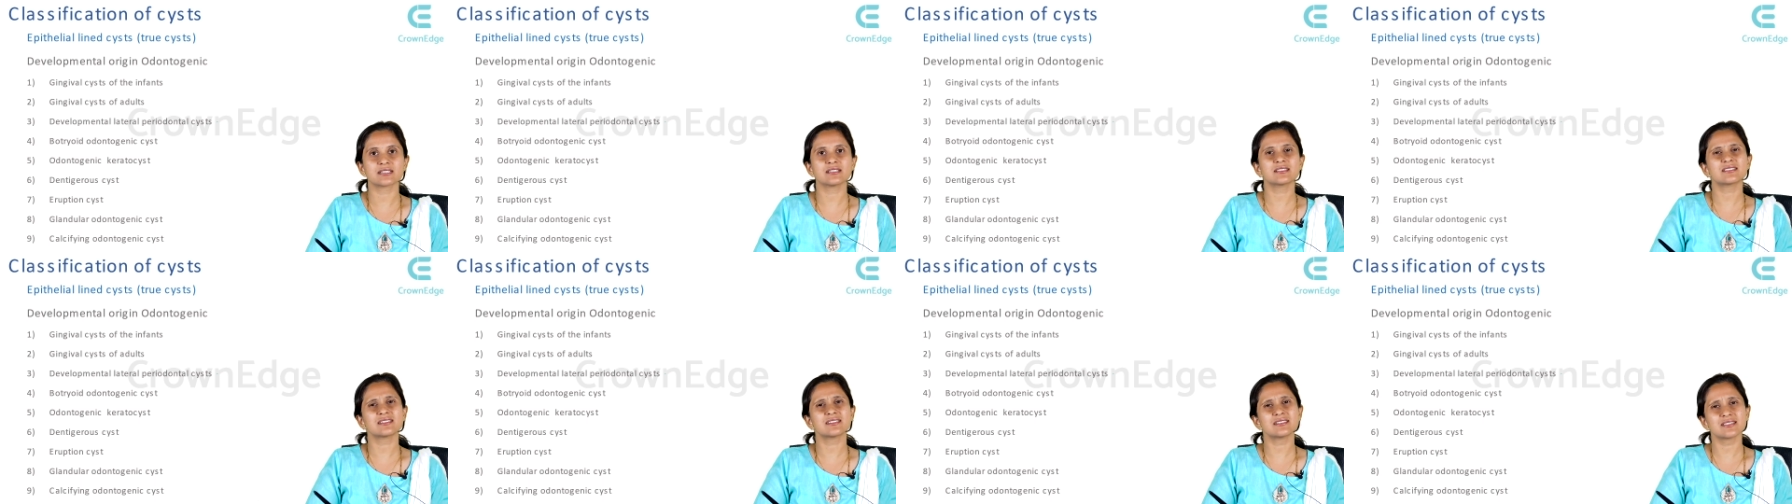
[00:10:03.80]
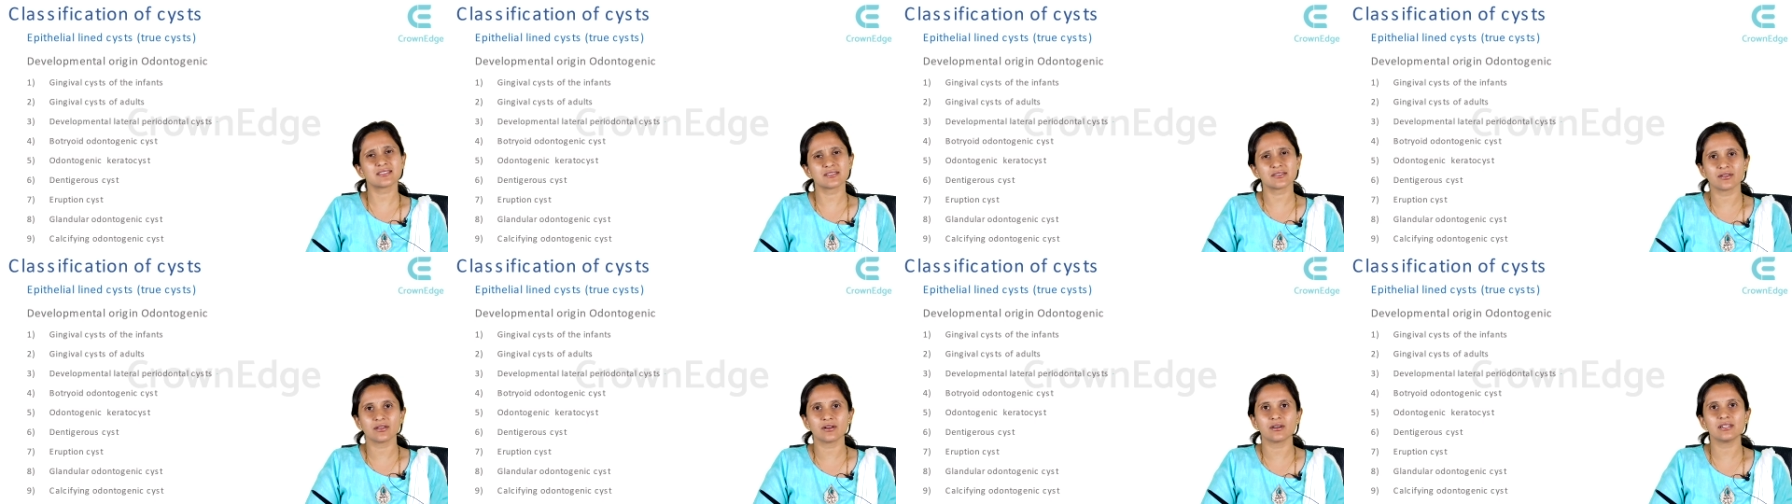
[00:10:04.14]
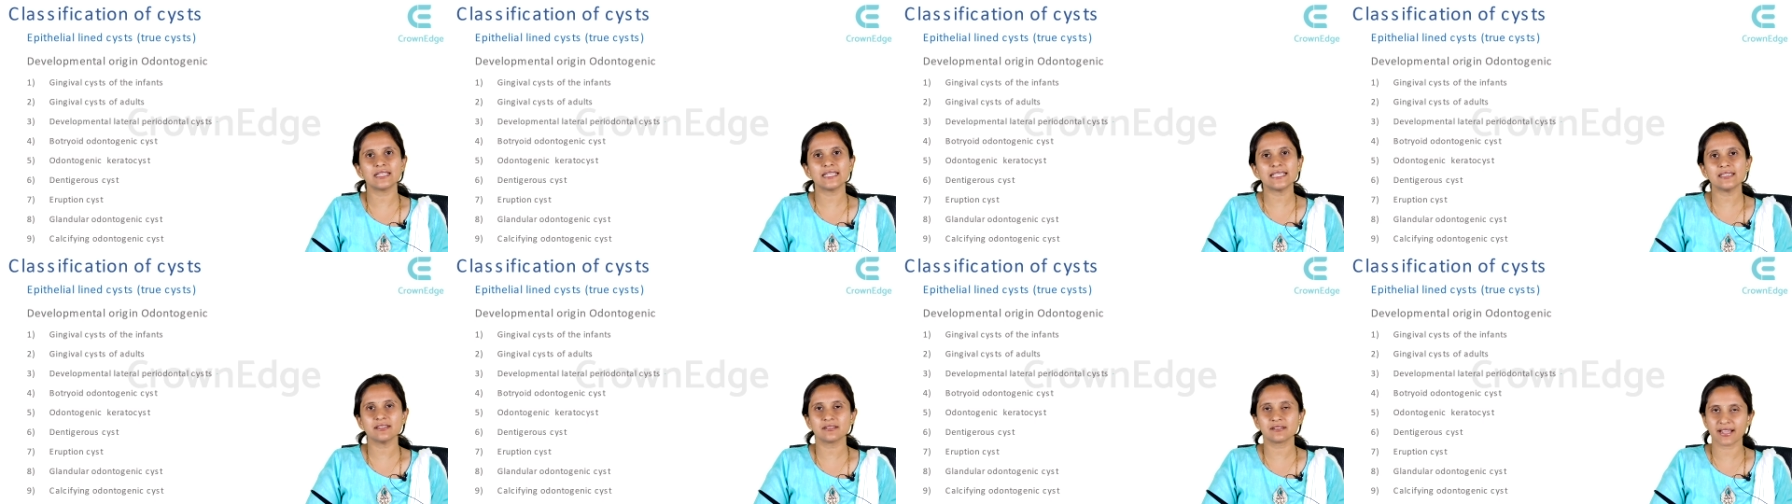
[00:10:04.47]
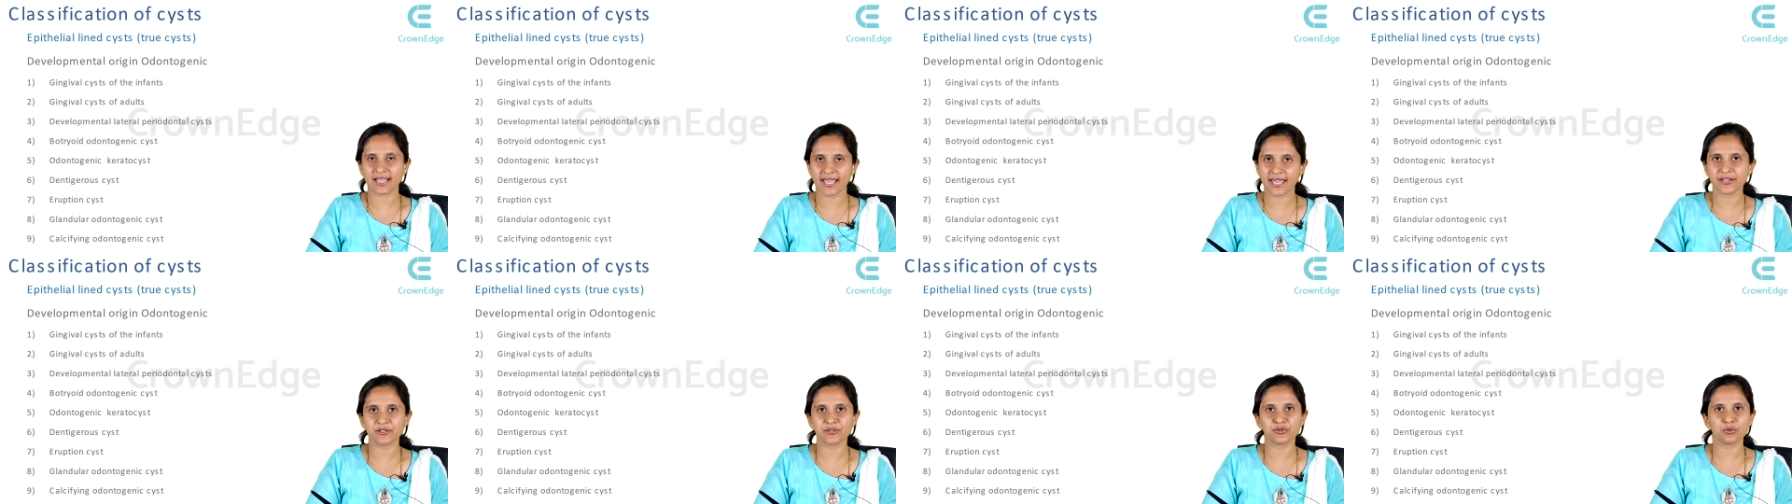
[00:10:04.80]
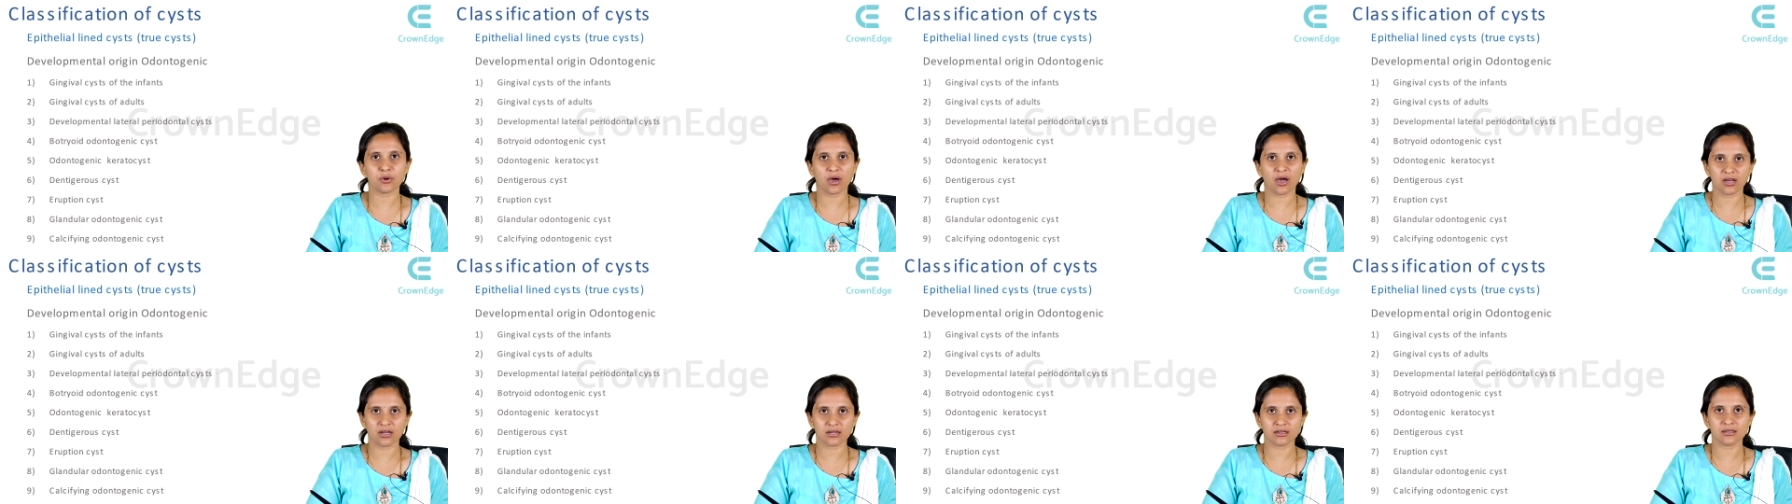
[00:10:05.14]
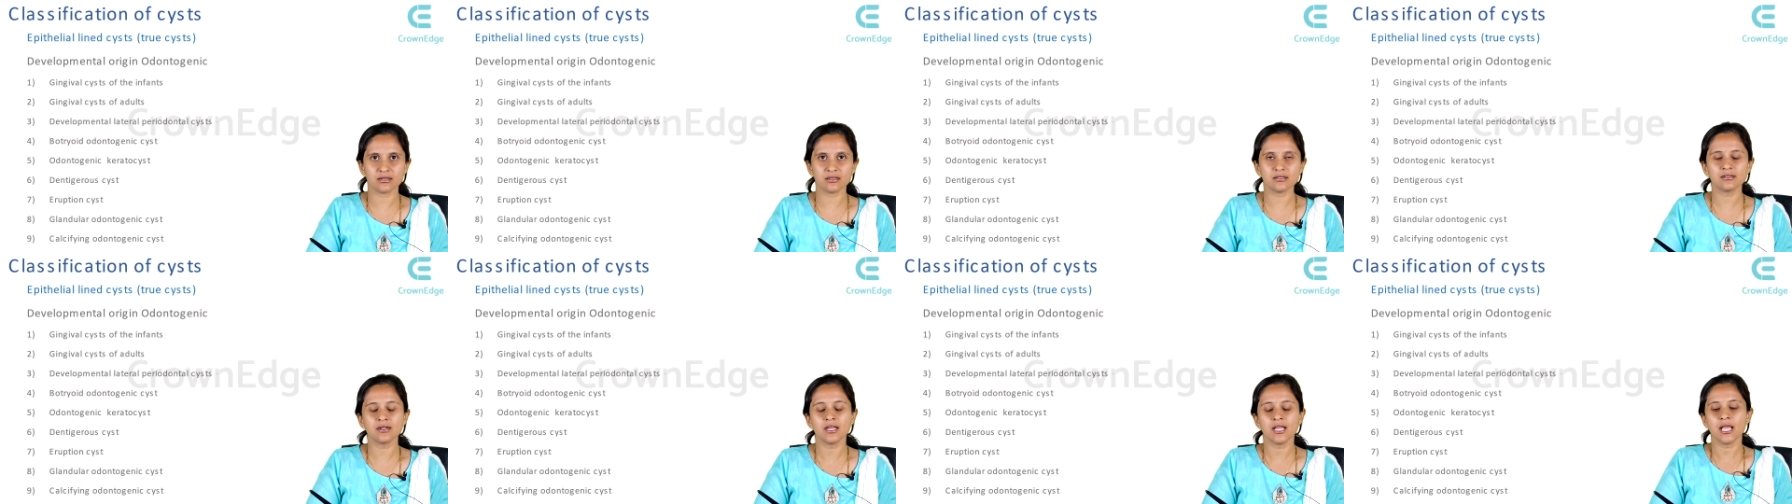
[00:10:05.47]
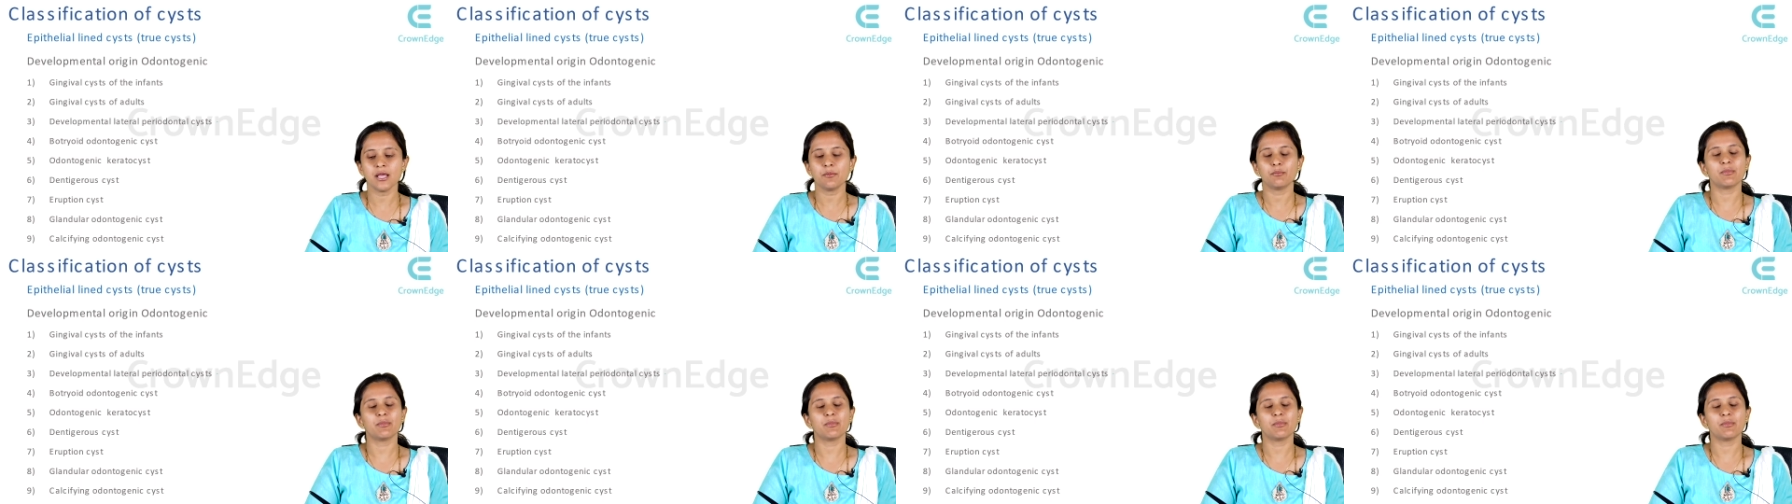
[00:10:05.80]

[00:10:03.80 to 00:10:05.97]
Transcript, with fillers: cyst is really rare to occur,